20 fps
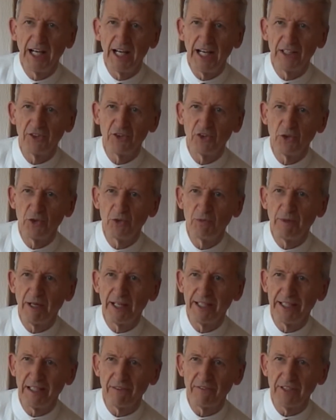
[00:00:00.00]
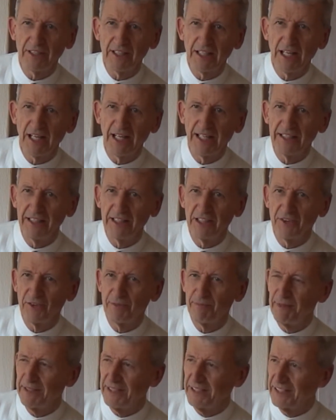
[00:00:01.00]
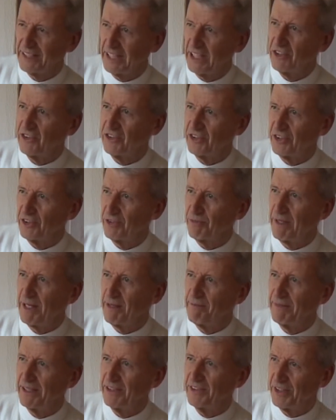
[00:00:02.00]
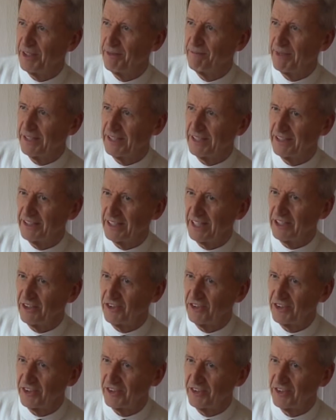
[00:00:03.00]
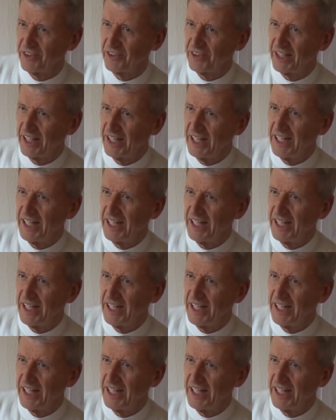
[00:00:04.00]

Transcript: and do my loving kindness meditations, my metta meditations,